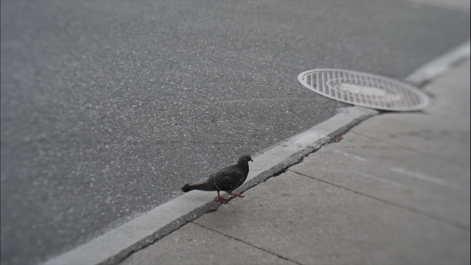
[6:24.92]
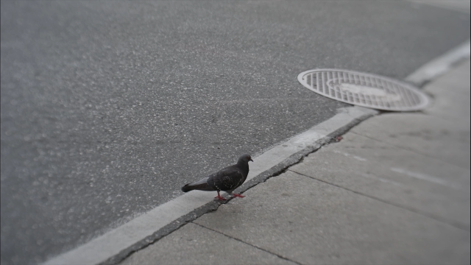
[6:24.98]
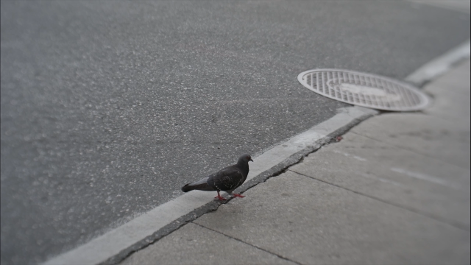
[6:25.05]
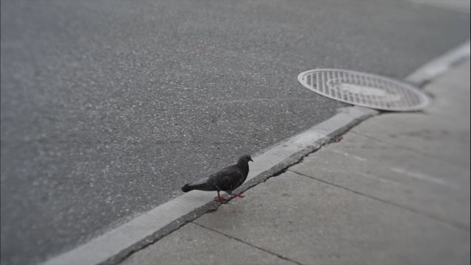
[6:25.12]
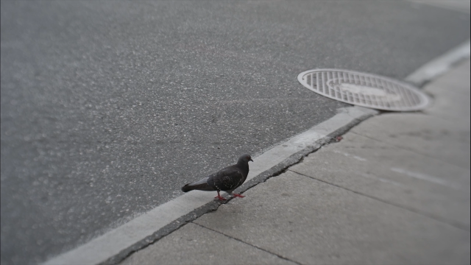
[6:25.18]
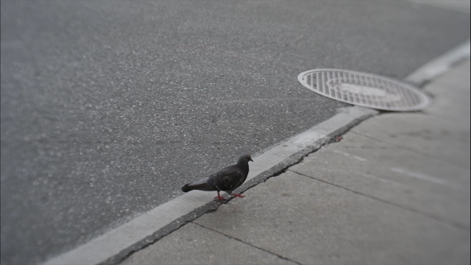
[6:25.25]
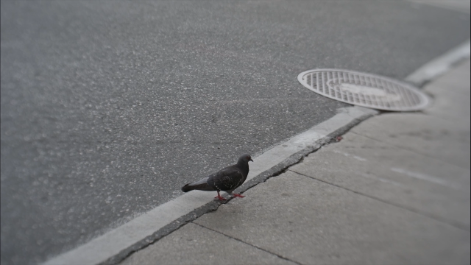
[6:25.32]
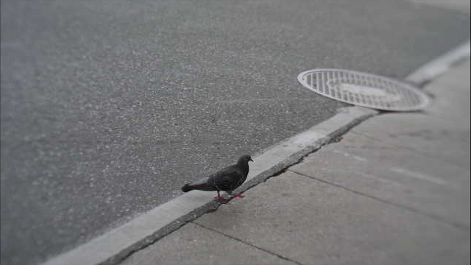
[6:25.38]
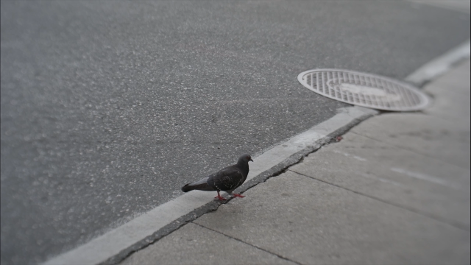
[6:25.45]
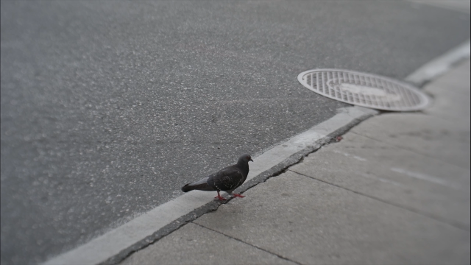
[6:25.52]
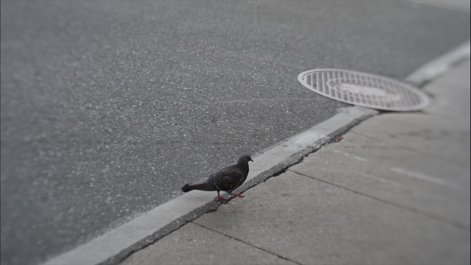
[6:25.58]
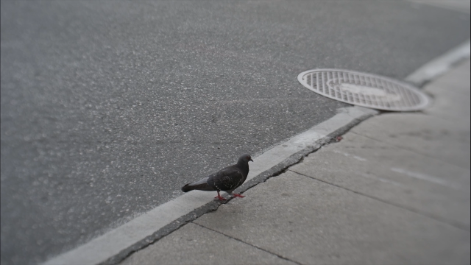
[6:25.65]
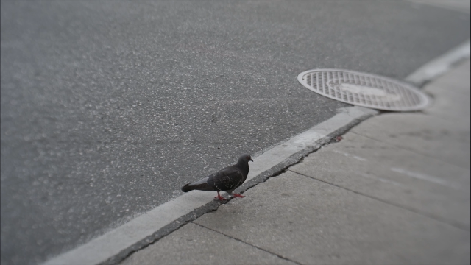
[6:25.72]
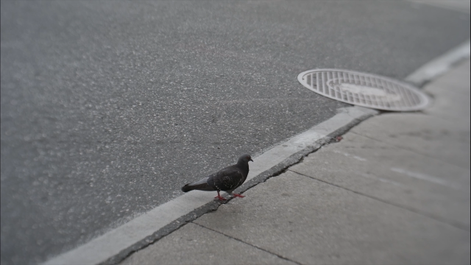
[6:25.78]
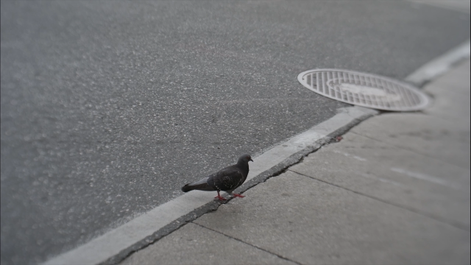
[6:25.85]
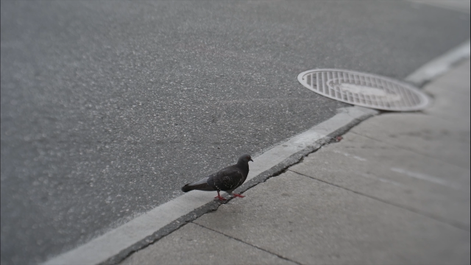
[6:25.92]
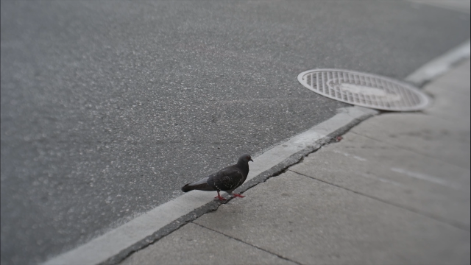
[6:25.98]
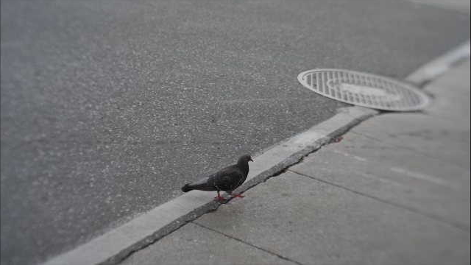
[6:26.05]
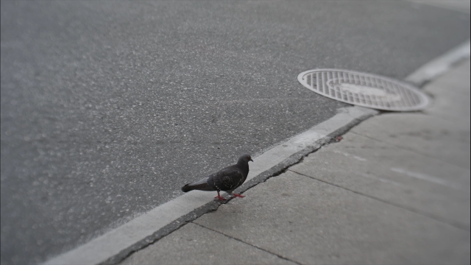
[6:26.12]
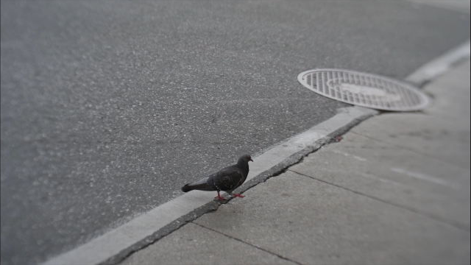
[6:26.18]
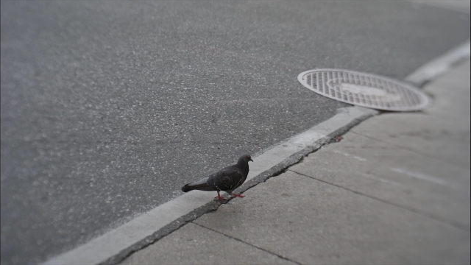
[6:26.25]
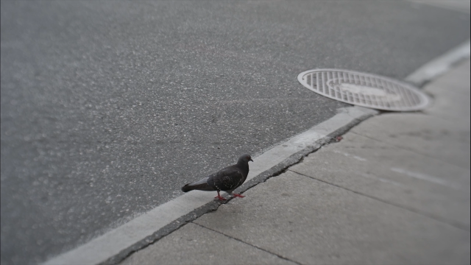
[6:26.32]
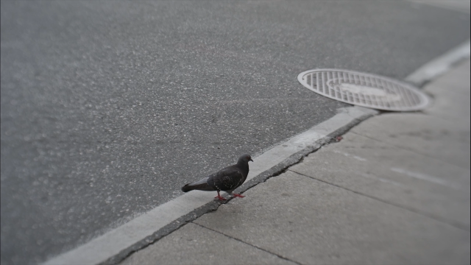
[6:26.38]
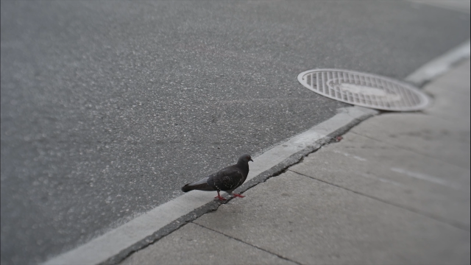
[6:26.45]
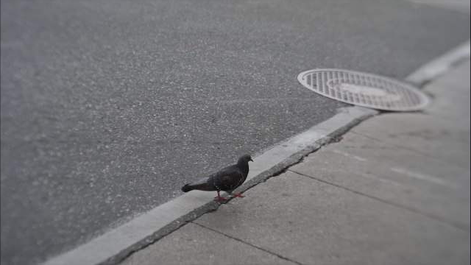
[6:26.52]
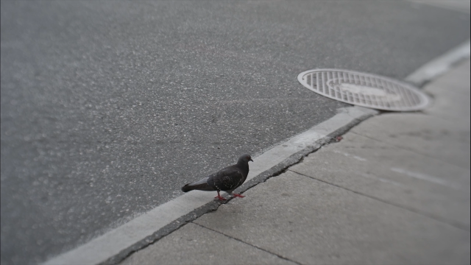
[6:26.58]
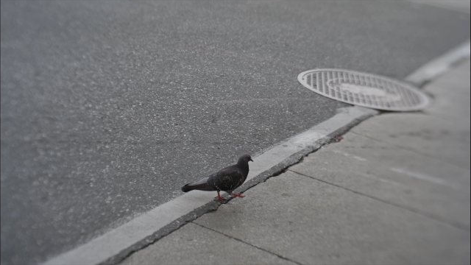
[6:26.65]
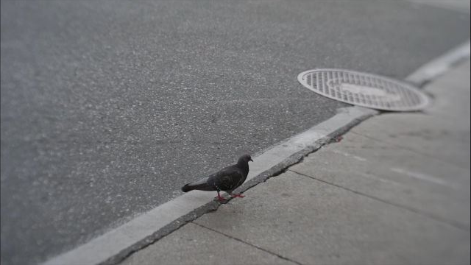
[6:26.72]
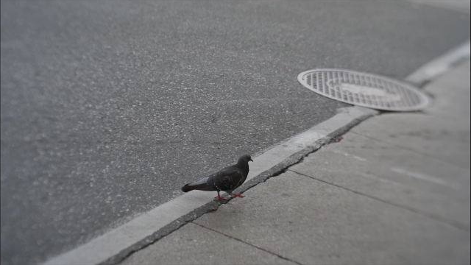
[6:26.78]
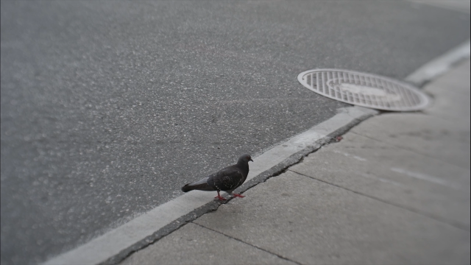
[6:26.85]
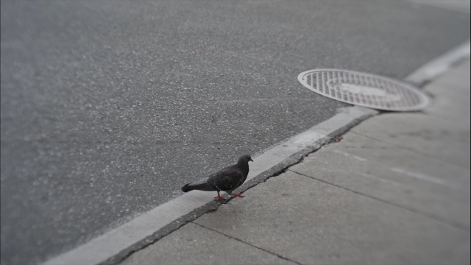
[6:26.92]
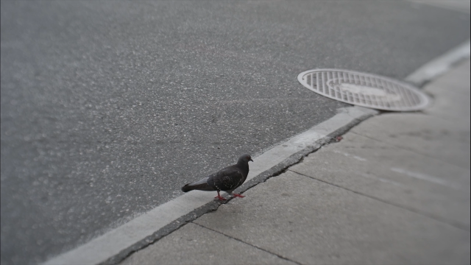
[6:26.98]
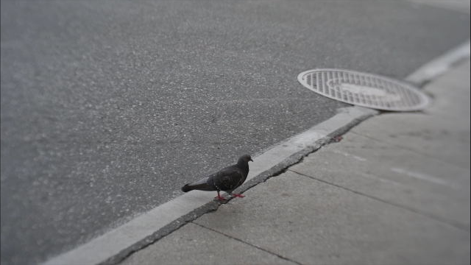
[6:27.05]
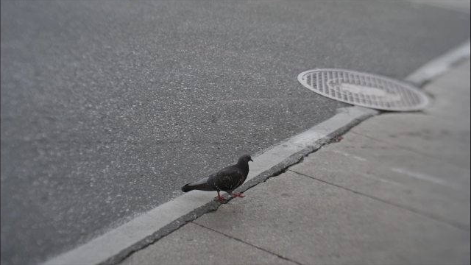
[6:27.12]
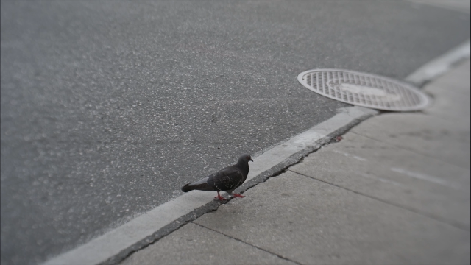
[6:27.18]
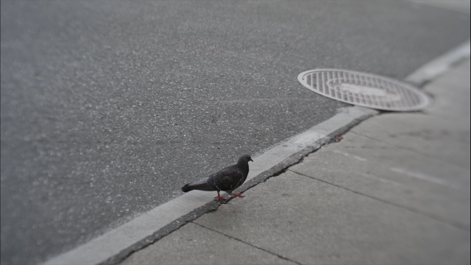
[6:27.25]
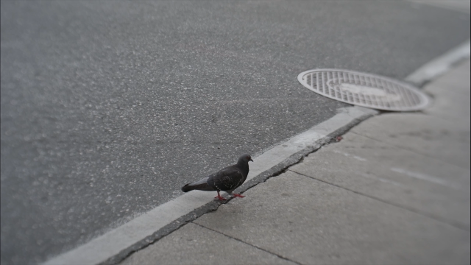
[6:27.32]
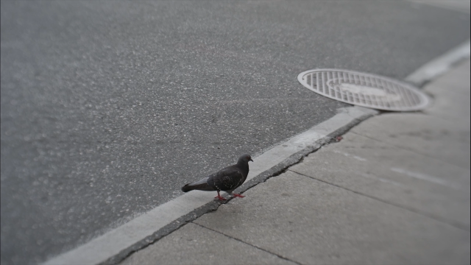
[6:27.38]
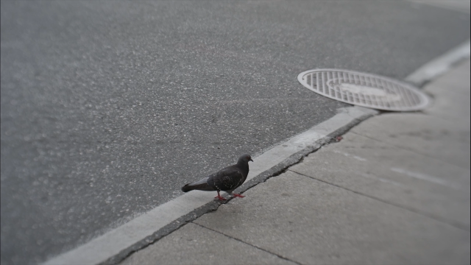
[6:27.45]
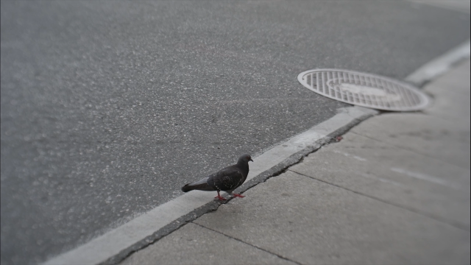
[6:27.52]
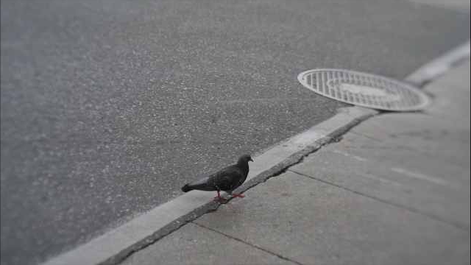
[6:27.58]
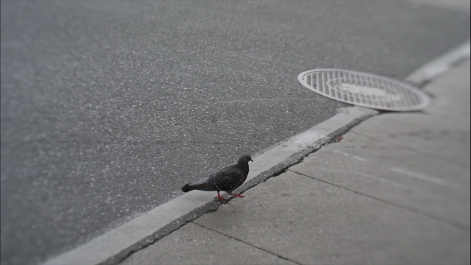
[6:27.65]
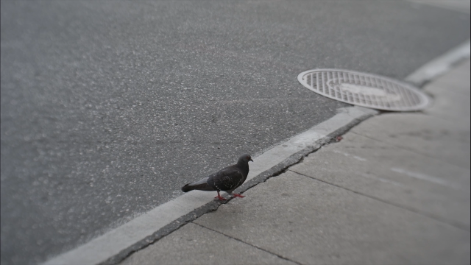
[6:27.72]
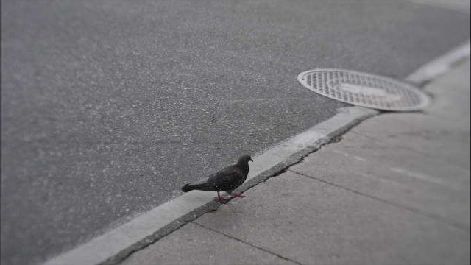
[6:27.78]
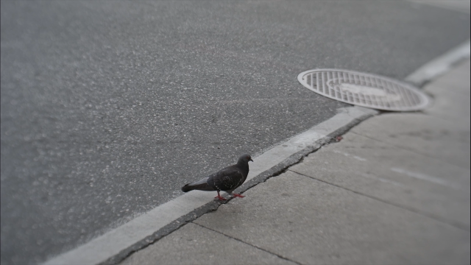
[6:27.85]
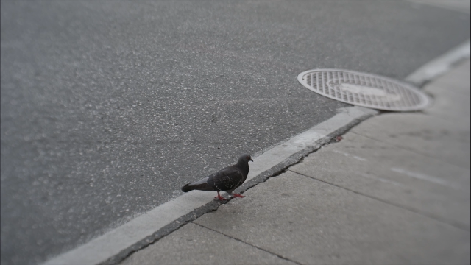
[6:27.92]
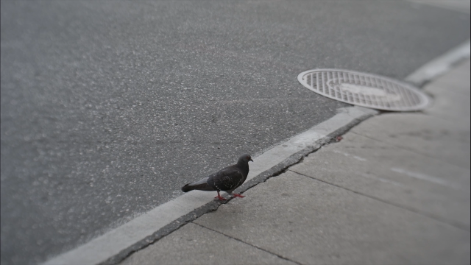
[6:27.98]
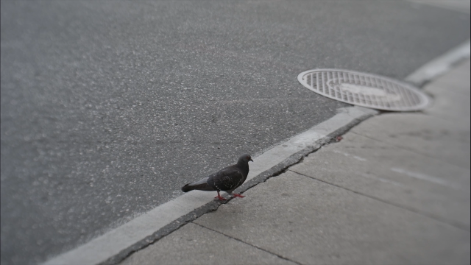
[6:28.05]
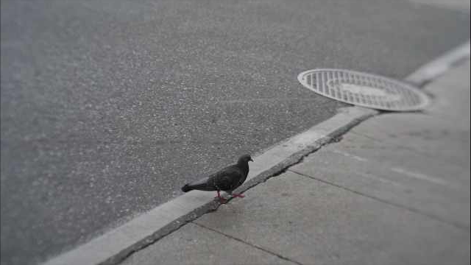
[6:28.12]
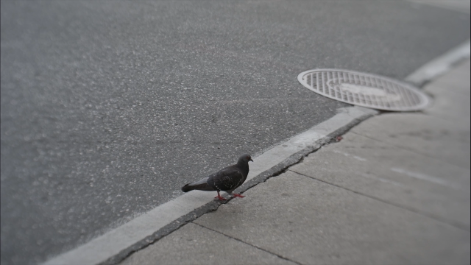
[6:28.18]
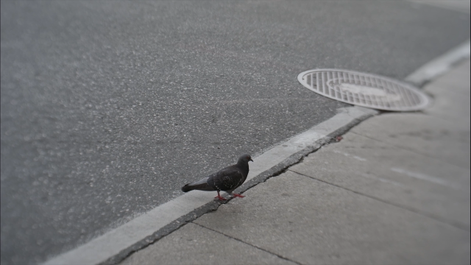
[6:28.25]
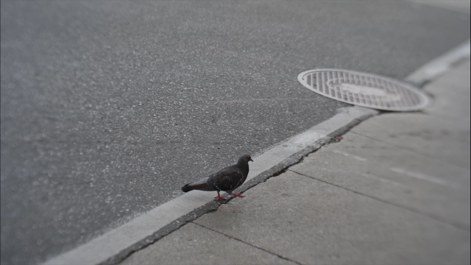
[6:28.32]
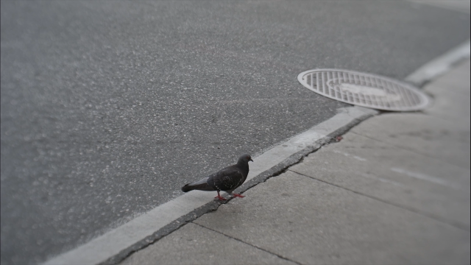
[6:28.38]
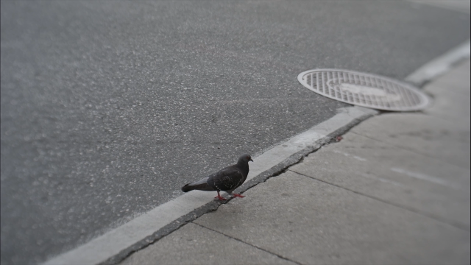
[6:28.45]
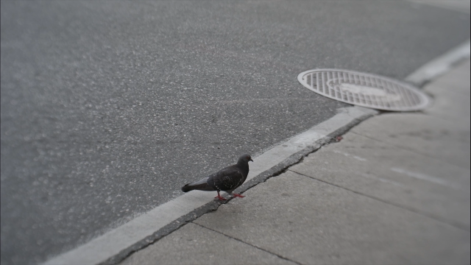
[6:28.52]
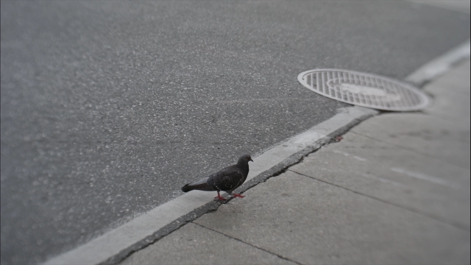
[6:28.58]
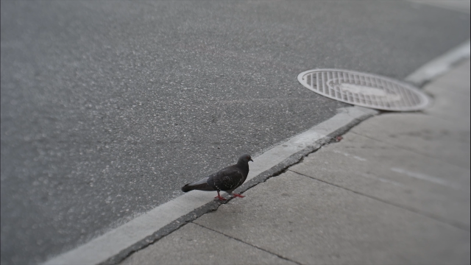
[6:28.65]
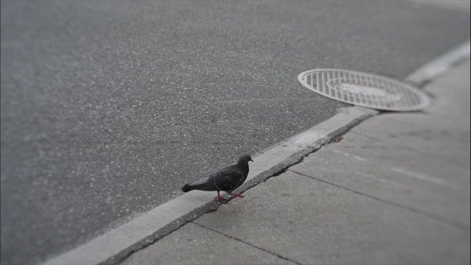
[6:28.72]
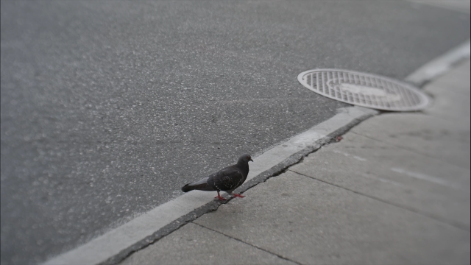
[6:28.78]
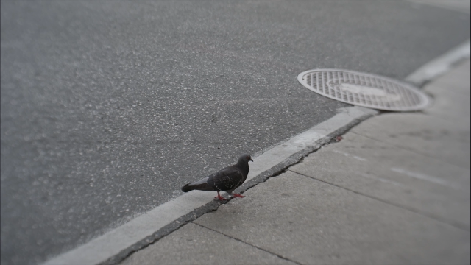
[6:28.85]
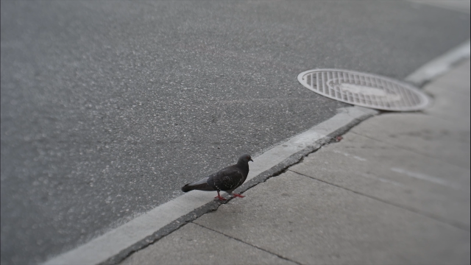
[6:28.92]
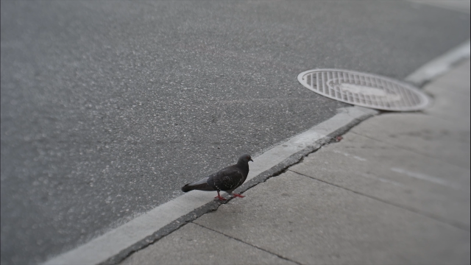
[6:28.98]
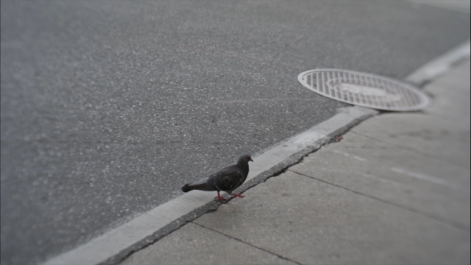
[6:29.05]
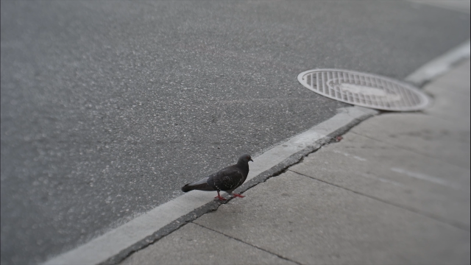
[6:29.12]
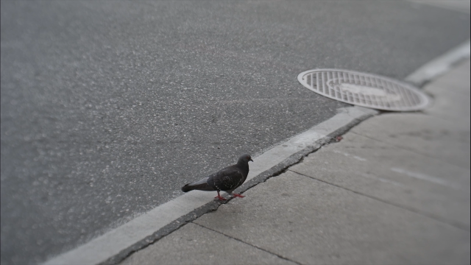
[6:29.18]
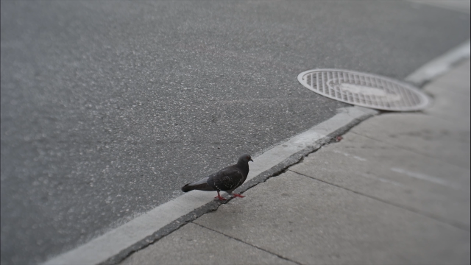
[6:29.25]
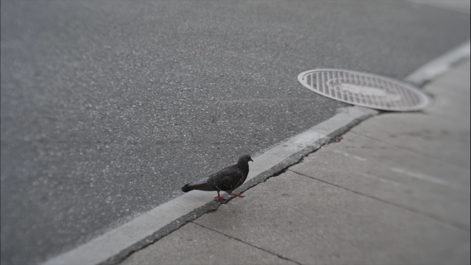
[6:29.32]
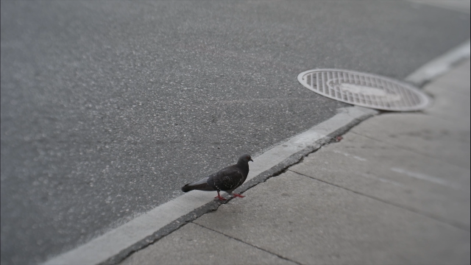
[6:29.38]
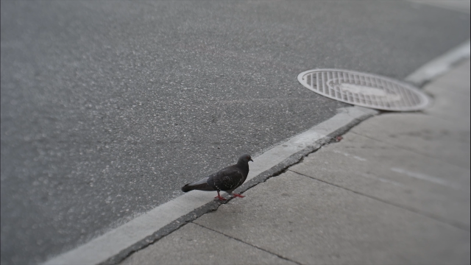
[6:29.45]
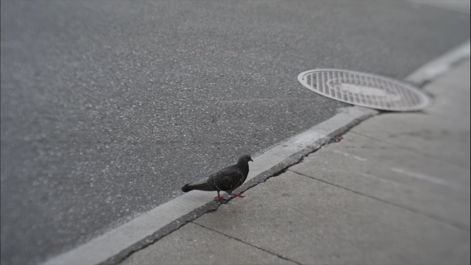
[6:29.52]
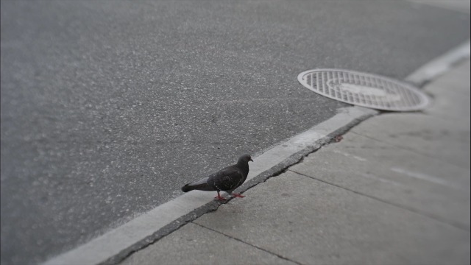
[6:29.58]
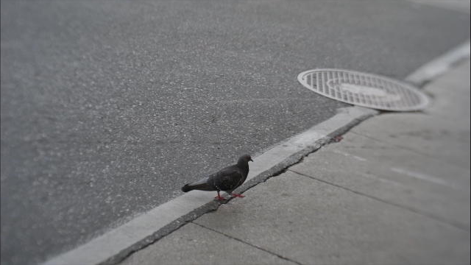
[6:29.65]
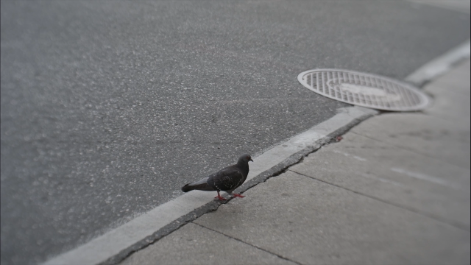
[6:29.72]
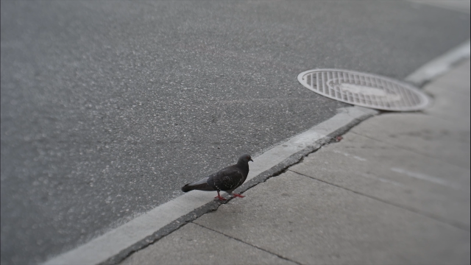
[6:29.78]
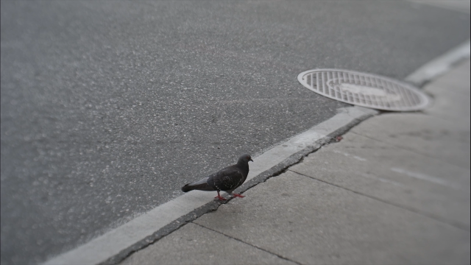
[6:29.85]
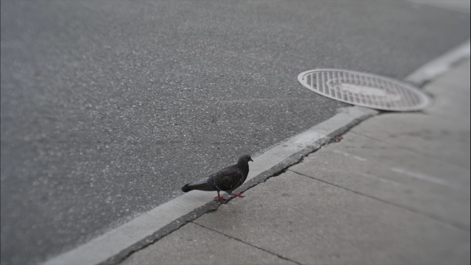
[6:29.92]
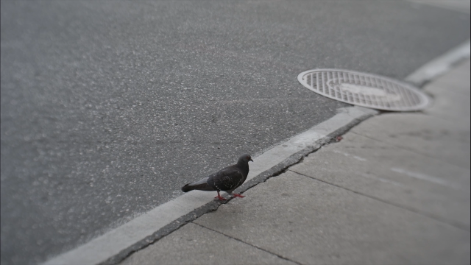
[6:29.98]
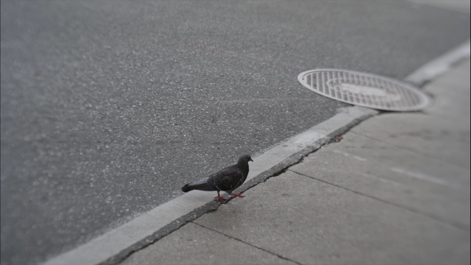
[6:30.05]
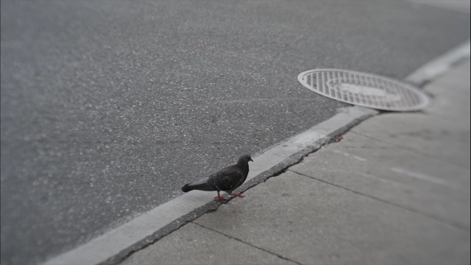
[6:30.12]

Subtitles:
(no speaker visible)